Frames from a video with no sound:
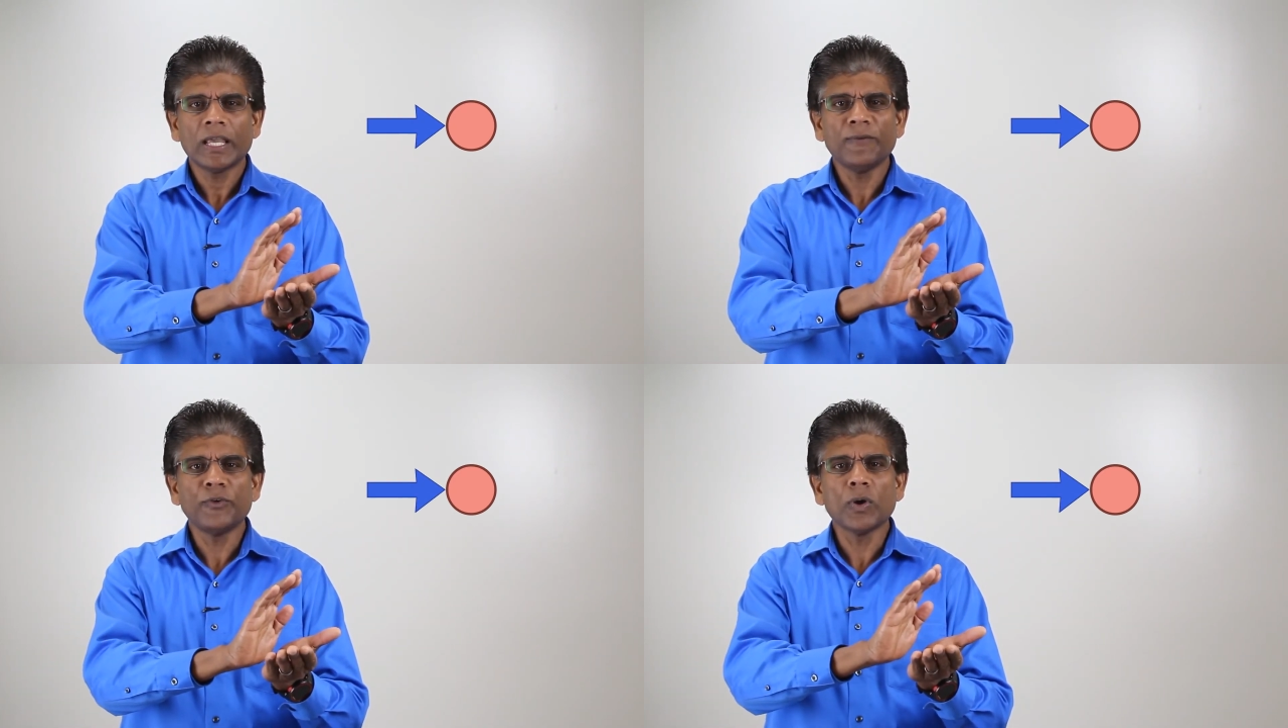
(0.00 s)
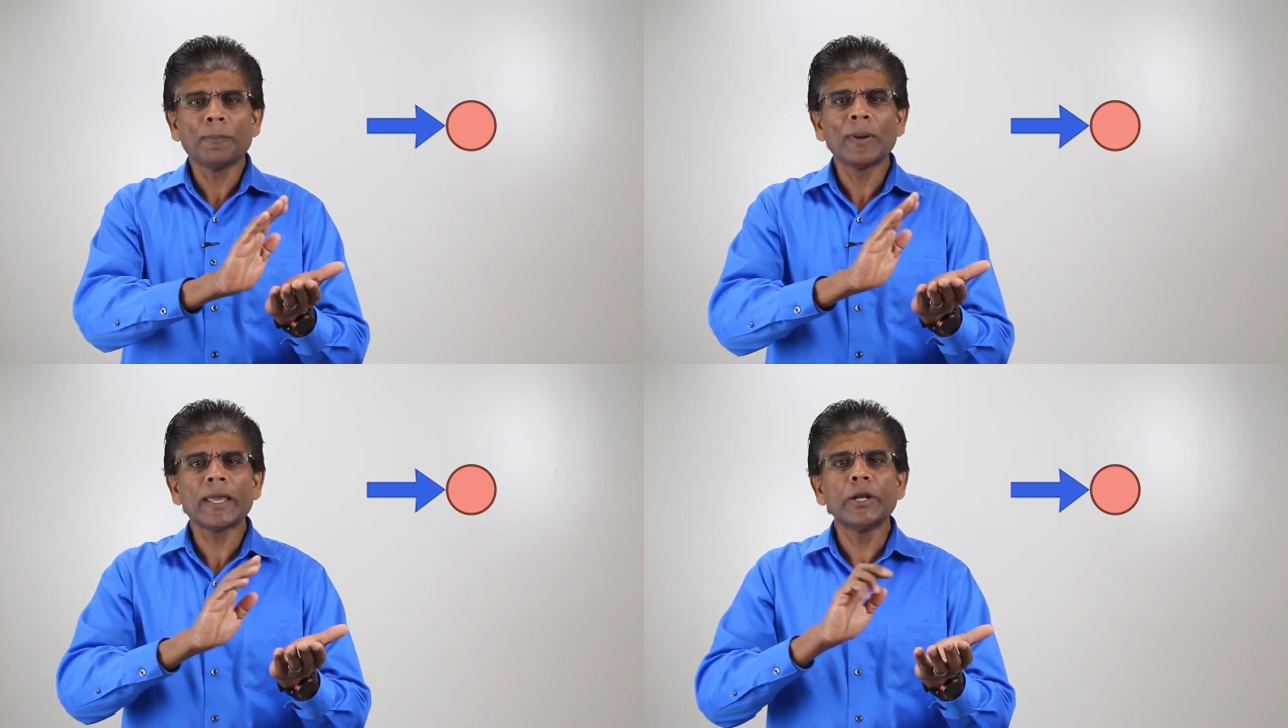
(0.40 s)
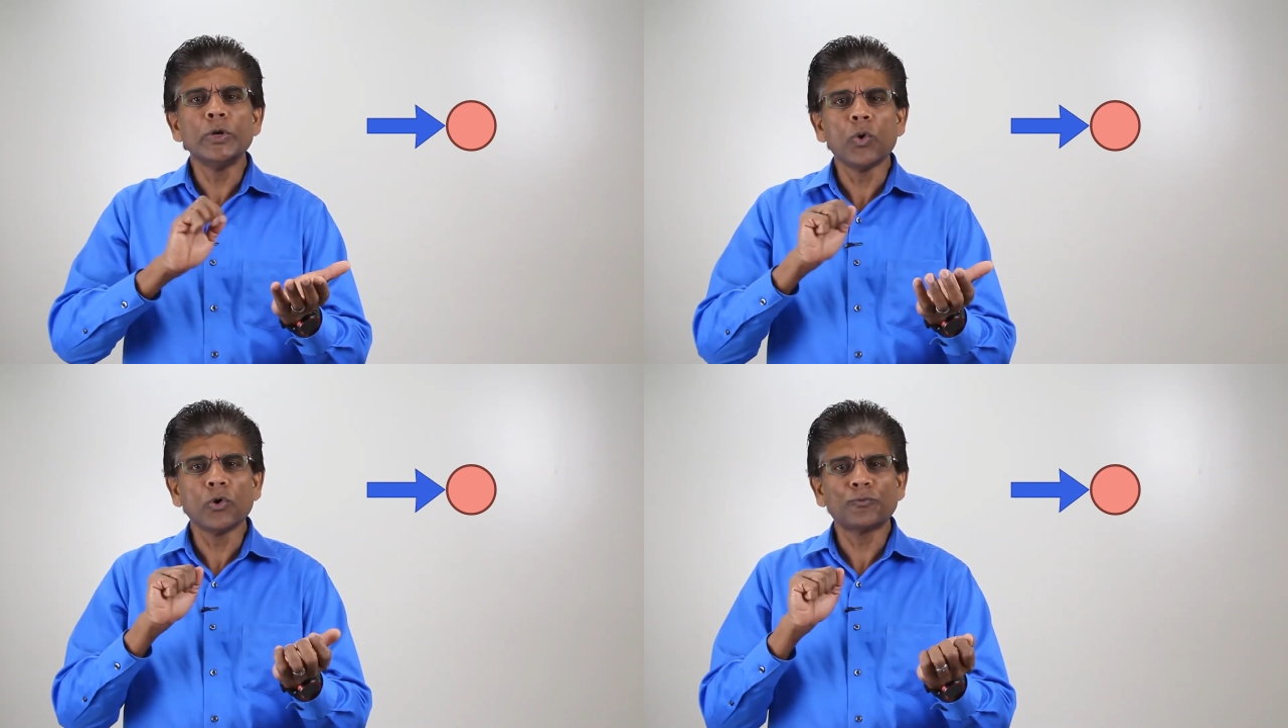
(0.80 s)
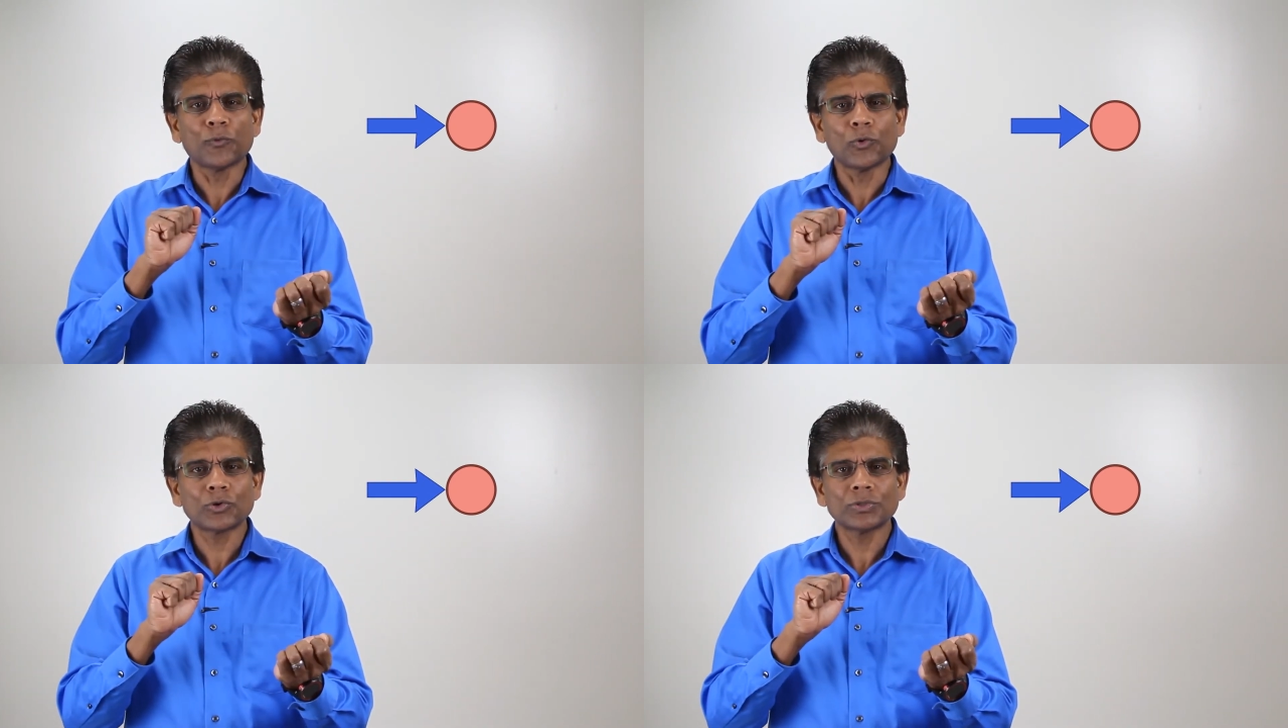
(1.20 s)
If you apply a known
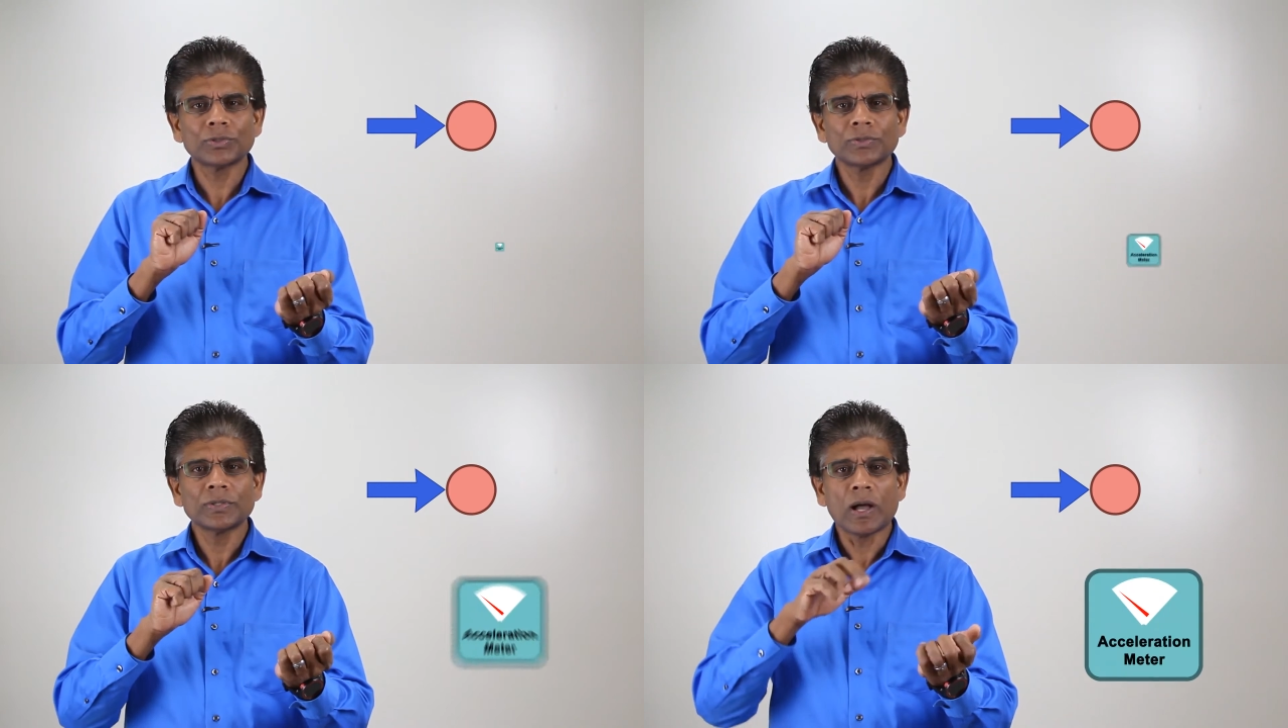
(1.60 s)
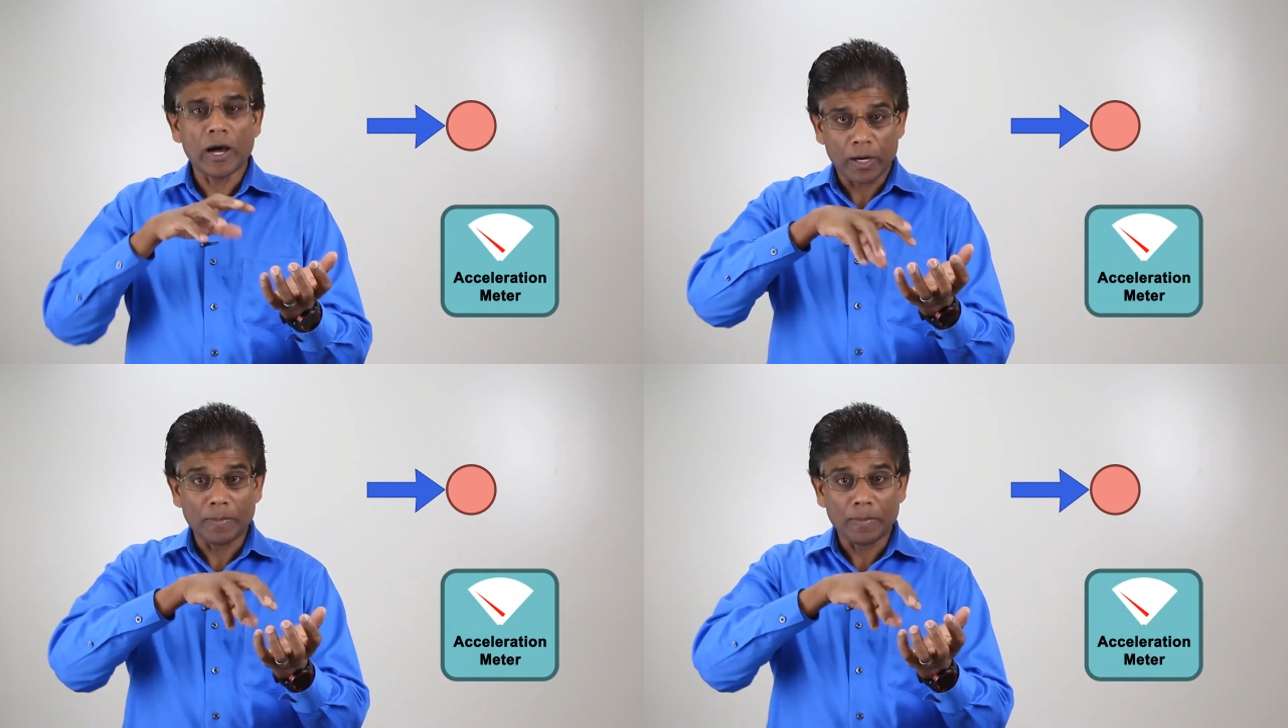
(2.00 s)
force on